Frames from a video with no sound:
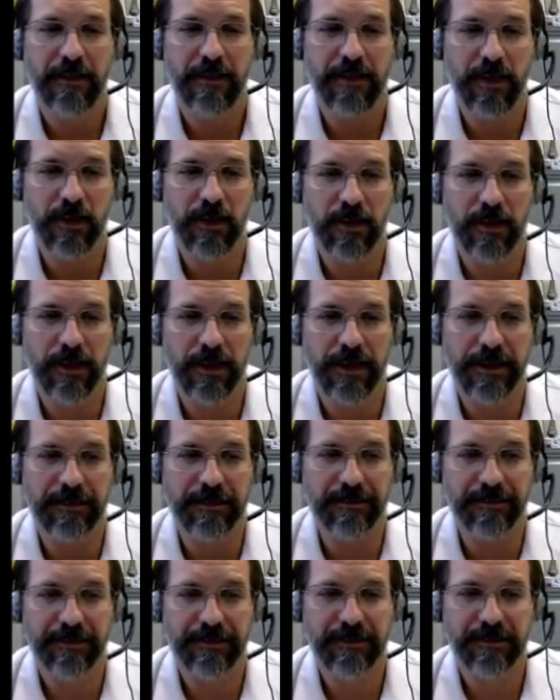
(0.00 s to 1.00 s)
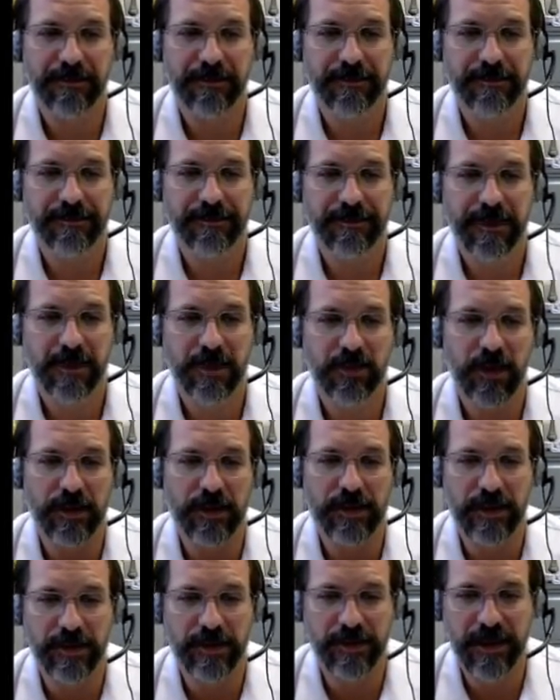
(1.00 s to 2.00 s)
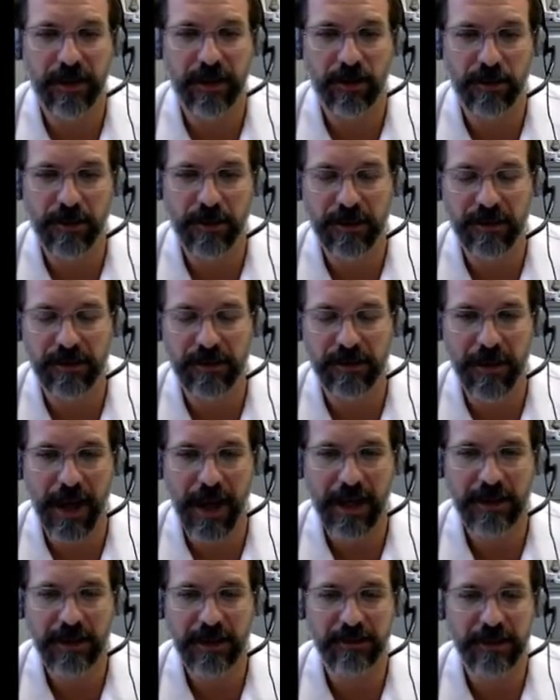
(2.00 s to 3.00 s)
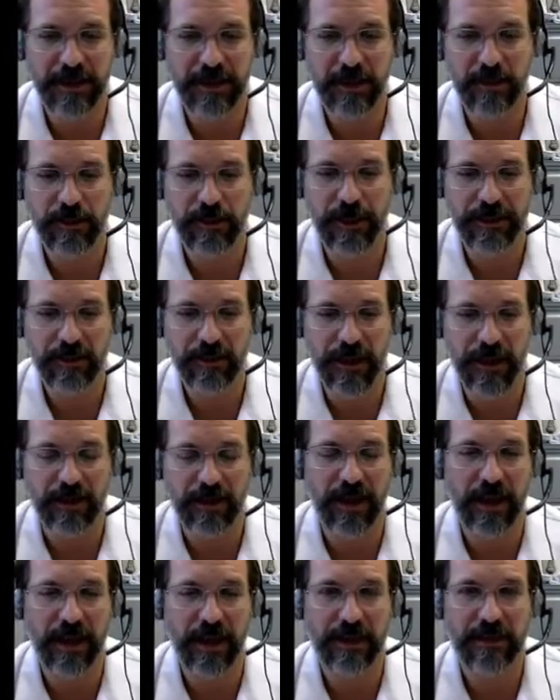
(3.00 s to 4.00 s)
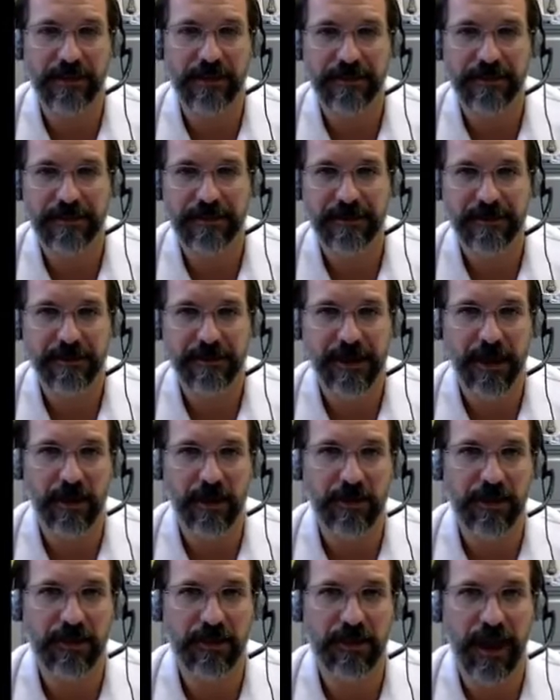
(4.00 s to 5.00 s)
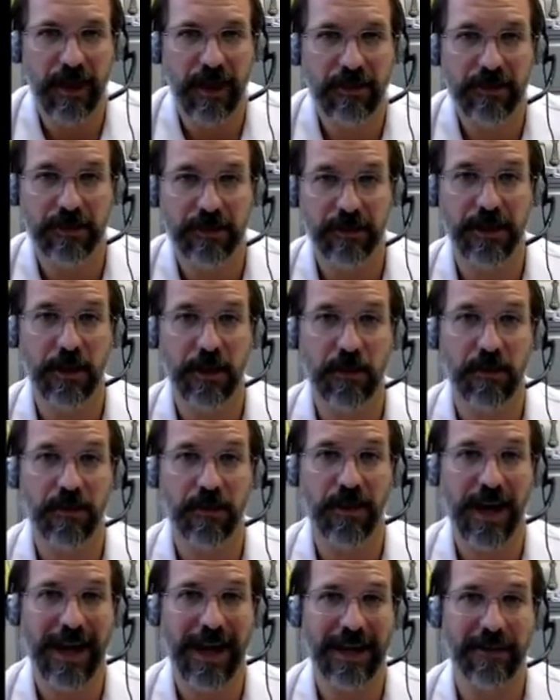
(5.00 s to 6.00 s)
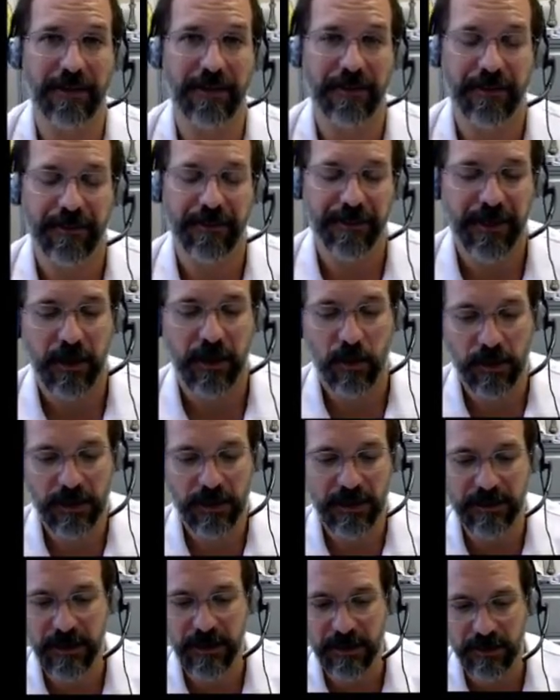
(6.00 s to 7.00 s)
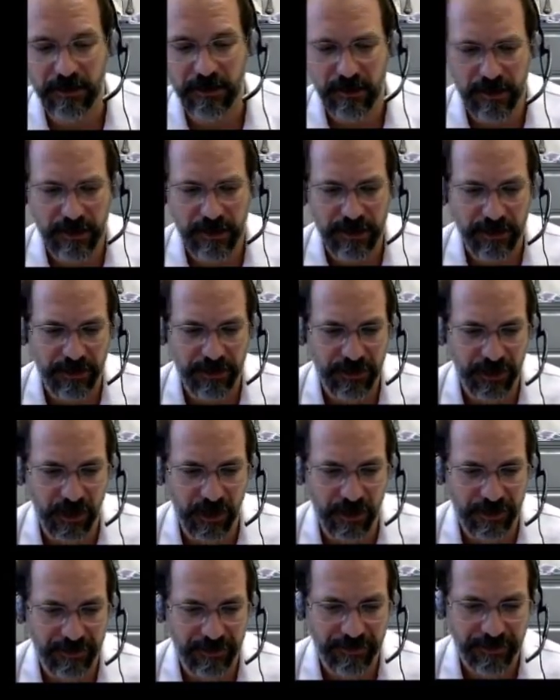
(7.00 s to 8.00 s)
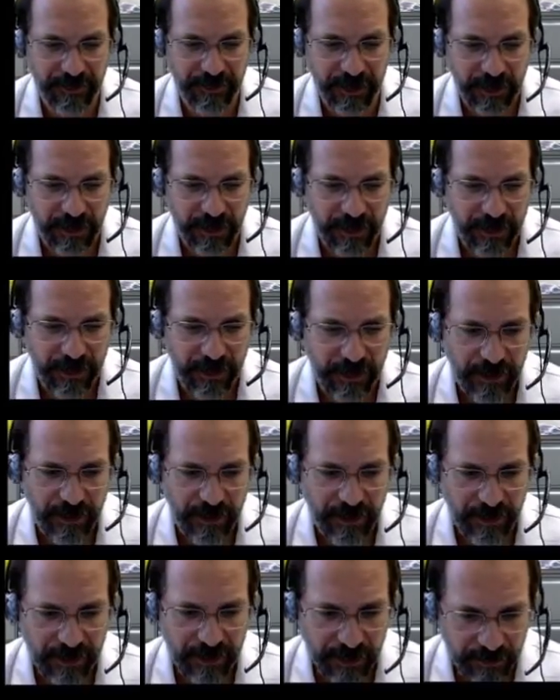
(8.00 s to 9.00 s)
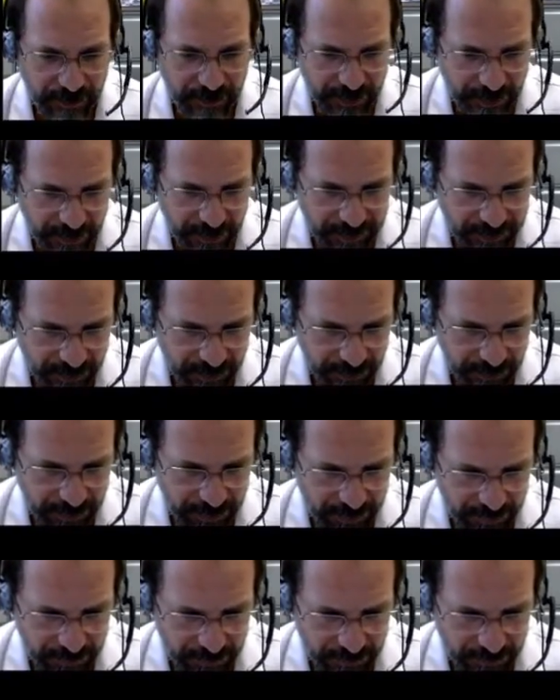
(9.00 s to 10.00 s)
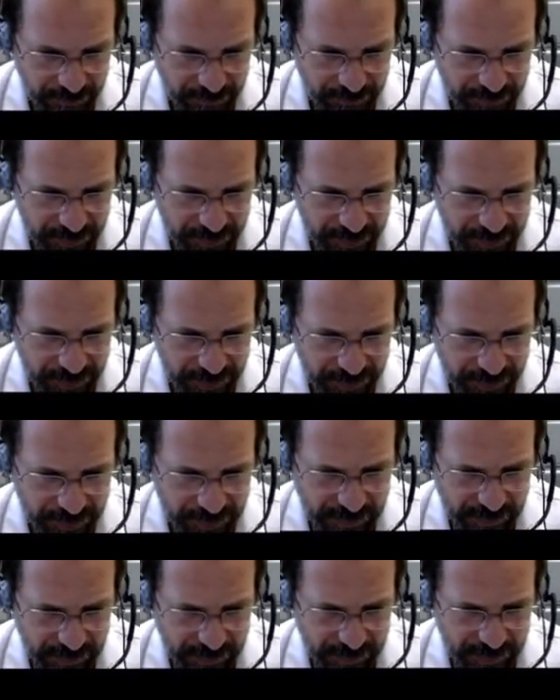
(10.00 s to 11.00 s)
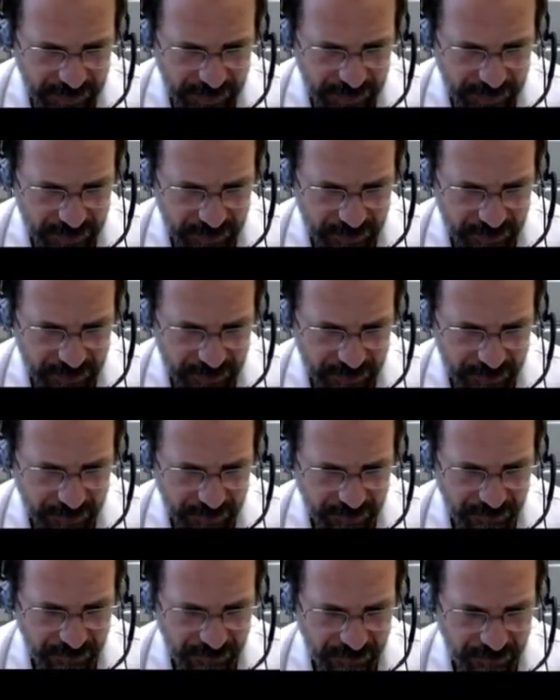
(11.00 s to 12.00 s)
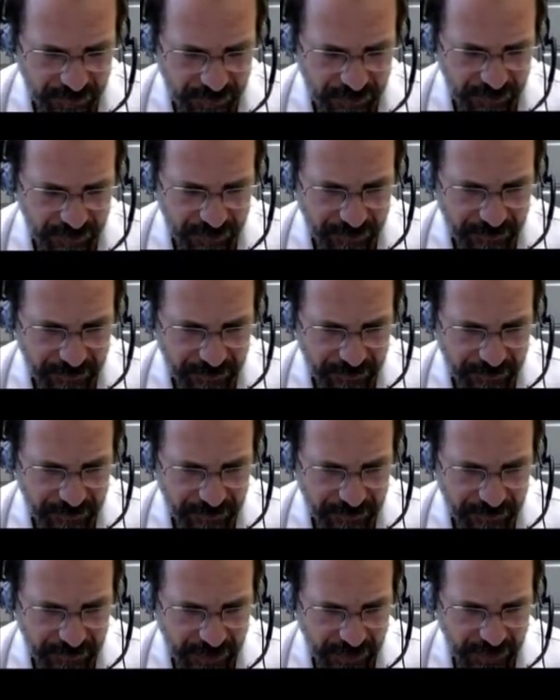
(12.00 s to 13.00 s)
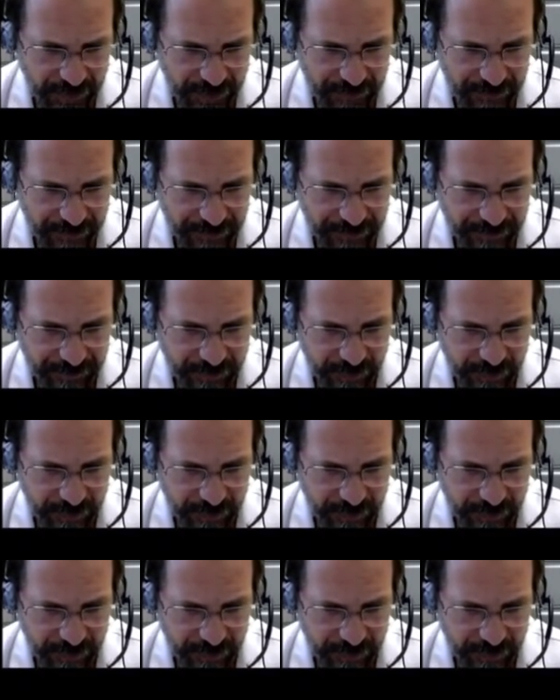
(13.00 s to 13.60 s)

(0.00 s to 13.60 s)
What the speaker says: If you're stressing a skeletal muscle maximally, you might drive that PO2 down to below 5. Well, let's look at this chart. I'm going to estimate here. If that's 10, then this would be about 5. Okay.